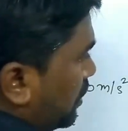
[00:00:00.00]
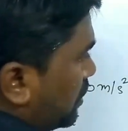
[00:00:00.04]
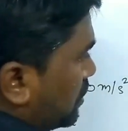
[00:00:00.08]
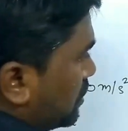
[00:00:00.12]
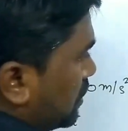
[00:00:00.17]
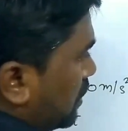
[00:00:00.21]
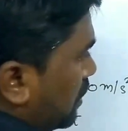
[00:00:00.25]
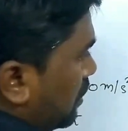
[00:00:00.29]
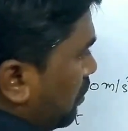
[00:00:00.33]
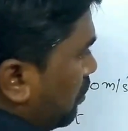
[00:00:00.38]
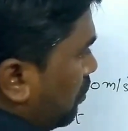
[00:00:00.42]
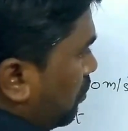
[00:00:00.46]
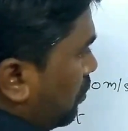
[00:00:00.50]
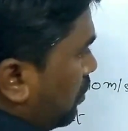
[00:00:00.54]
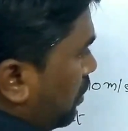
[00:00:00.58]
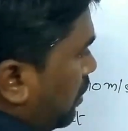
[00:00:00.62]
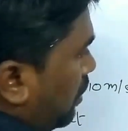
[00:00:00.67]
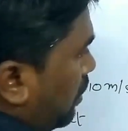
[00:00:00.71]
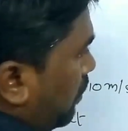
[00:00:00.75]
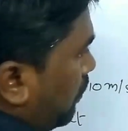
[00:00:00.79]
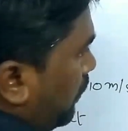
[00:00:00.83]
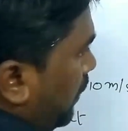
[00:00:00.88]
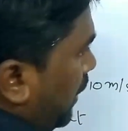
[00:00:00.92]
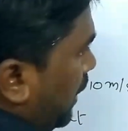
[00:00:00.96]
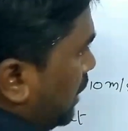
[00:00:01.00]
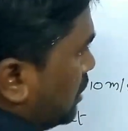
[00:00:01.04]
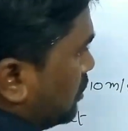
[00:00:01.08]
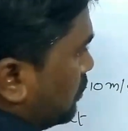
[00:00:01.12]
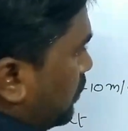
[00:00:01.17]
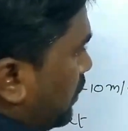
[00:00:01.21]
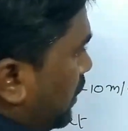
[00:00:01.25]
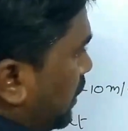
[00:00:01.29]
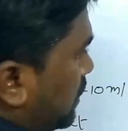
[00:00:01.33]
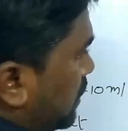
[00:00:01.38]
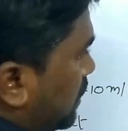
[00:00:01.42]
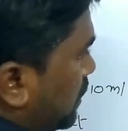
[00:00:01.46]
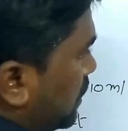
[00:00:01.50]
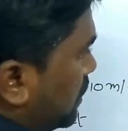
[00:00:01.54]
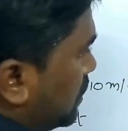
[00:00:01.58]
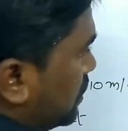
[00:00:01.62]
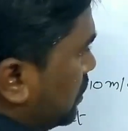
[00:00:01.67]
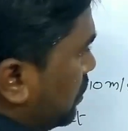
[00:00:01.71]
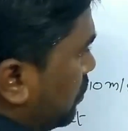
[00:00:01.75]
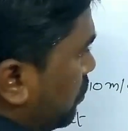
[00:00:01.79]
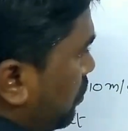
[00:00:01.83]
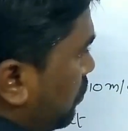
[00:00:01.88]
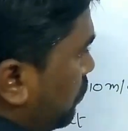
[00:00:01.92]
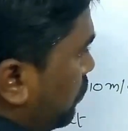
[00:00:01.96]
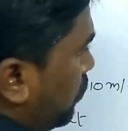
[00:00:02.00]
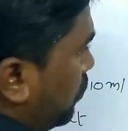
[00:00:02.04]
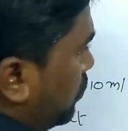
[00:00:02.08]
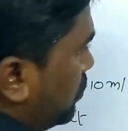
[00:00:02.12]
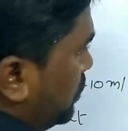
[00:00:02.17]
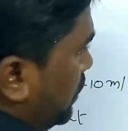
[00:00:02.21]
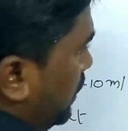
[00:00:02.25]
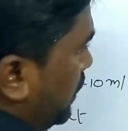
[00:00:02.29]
reach the ground maximum height, it is equal 4